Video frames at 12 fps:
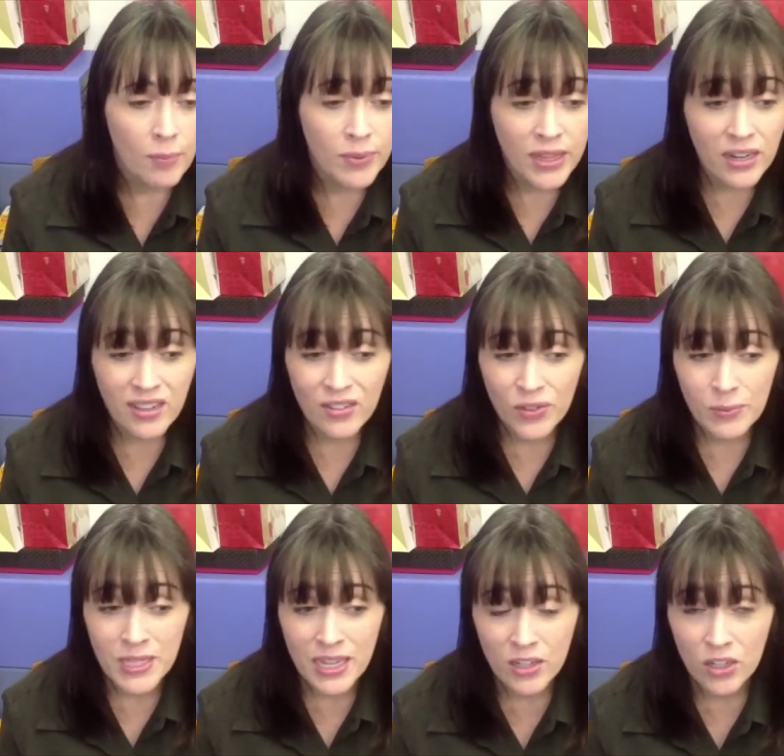But then on the flip
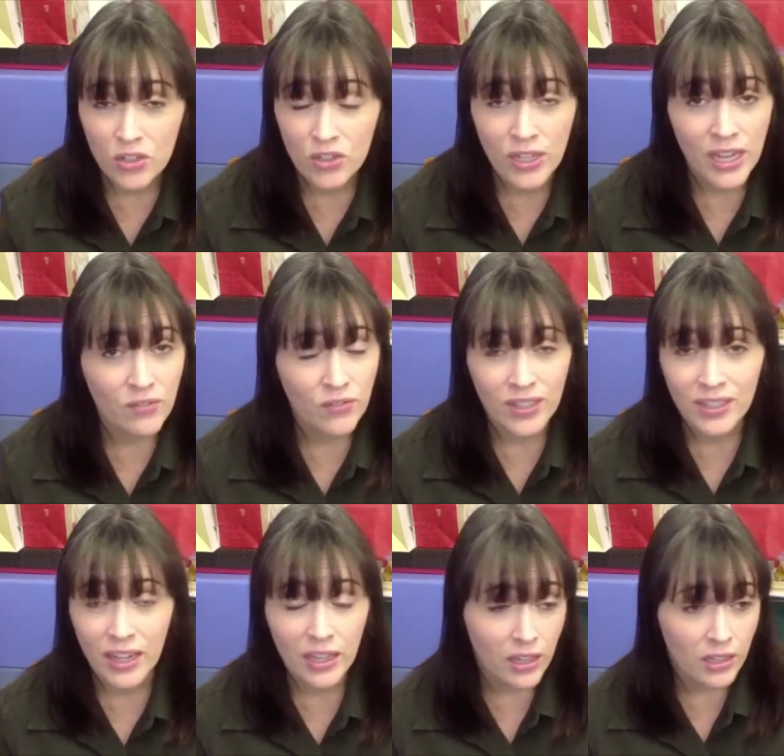side, you can't find
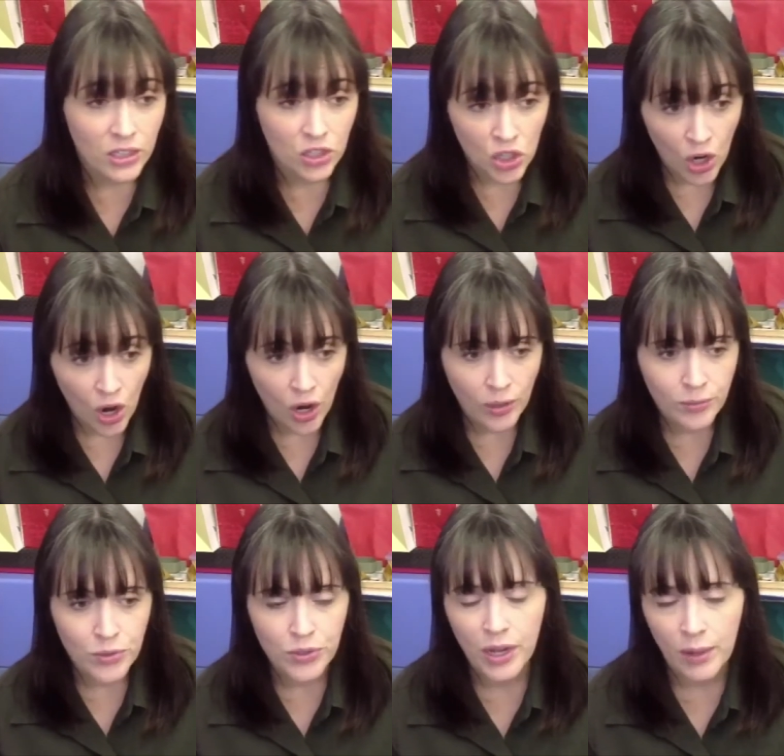like Lucky
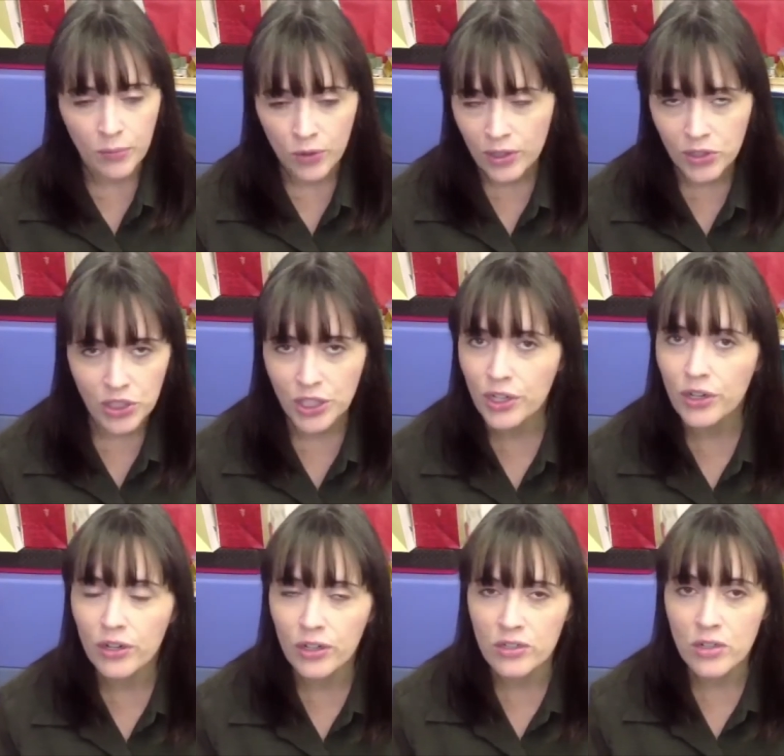Charms or Cap'n Crunch
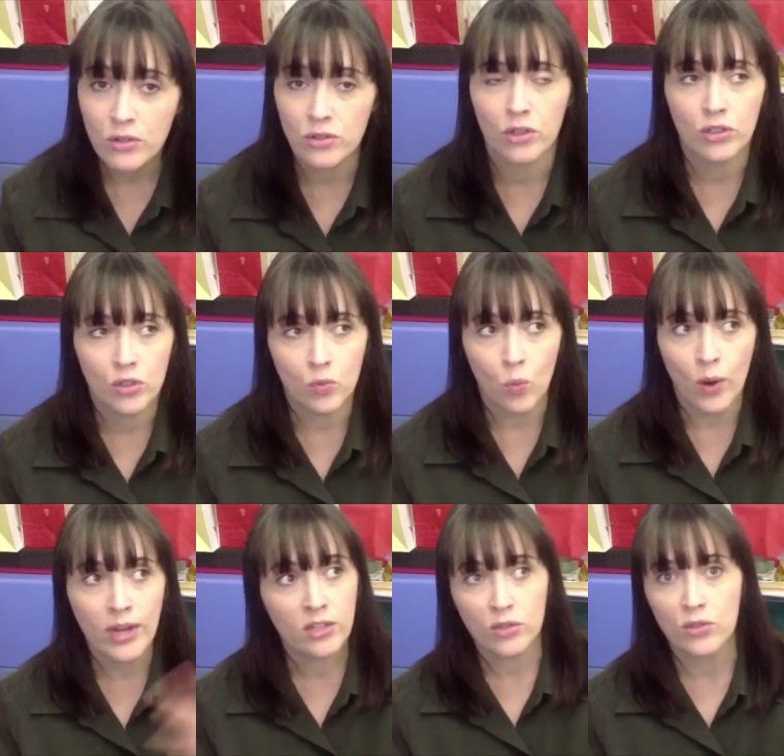here, because those are
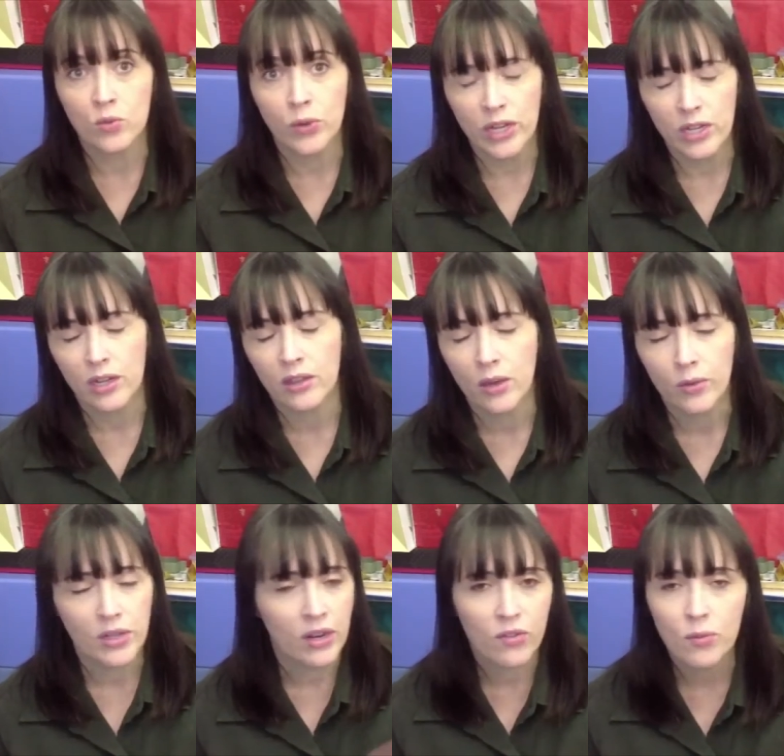way too sweet and they
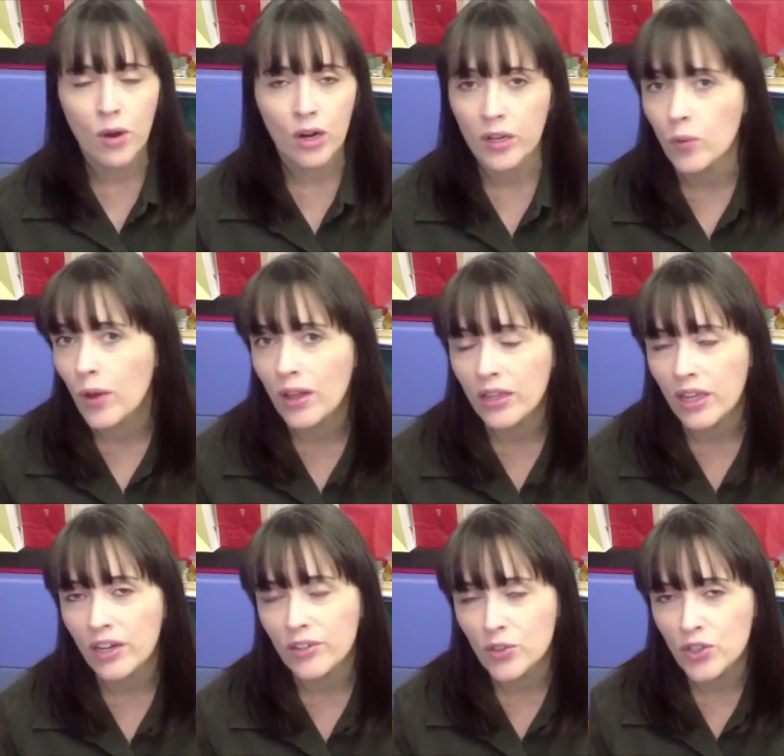would never market well
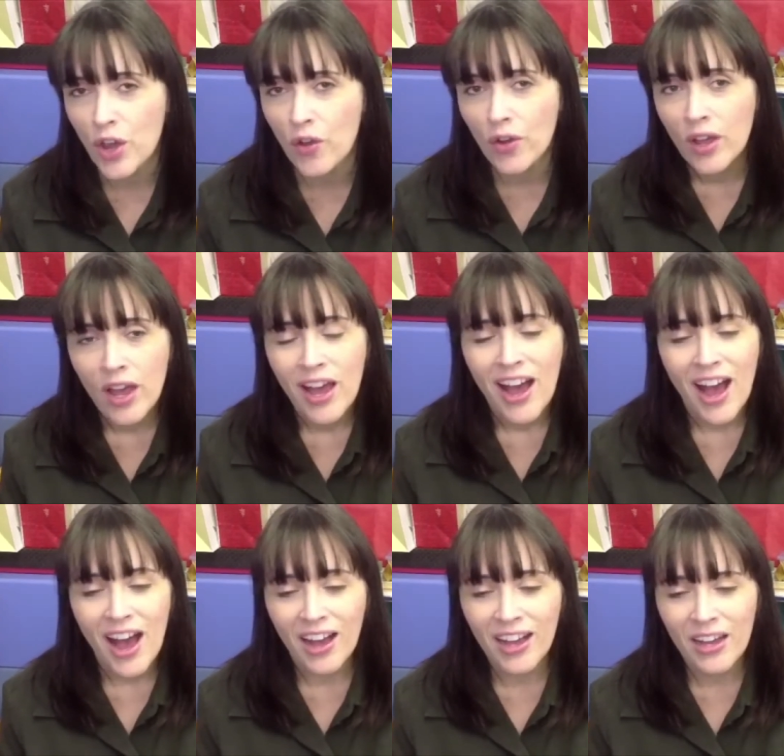here. So
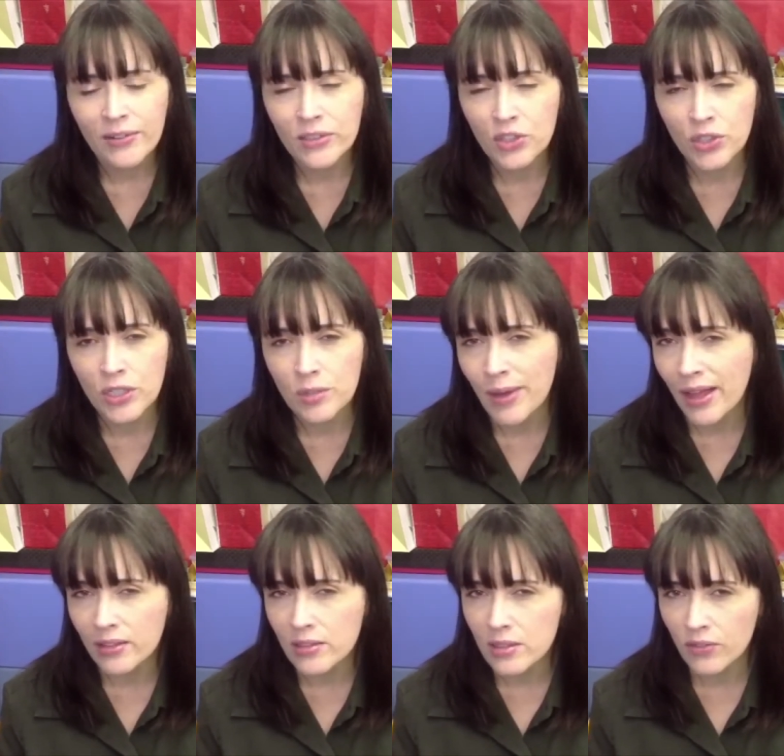kind of a tricky
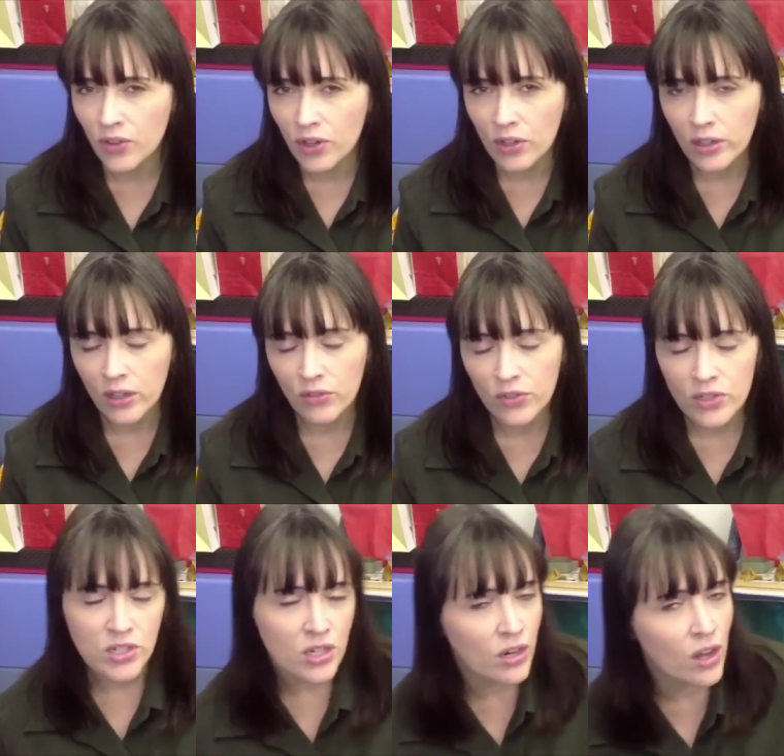balance if you're looking for
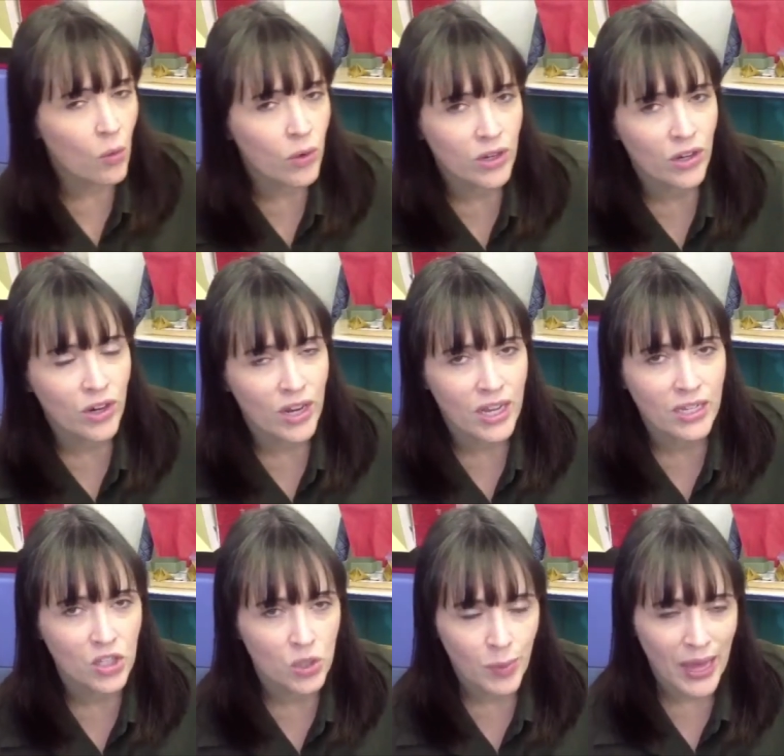cereal when you're
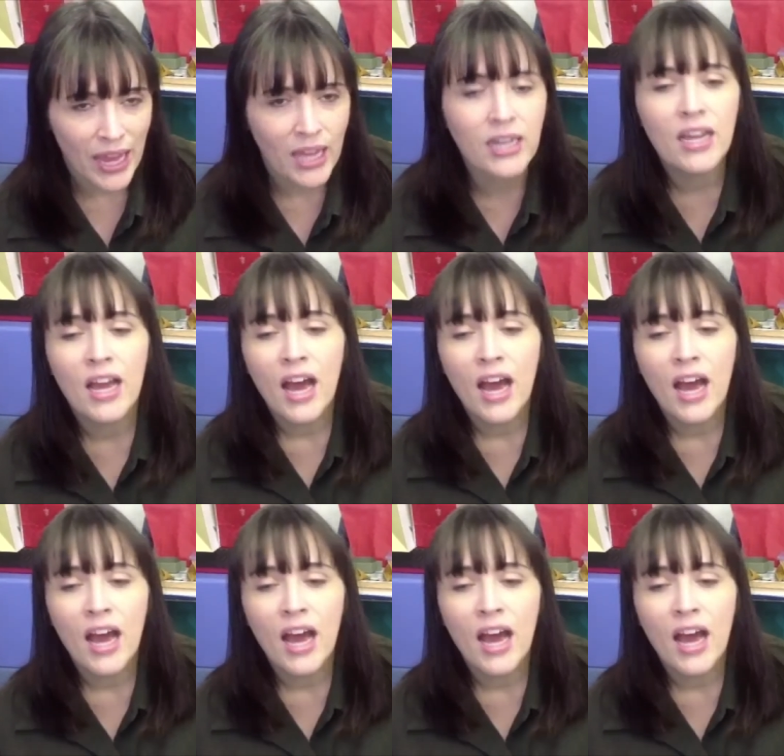in Japan.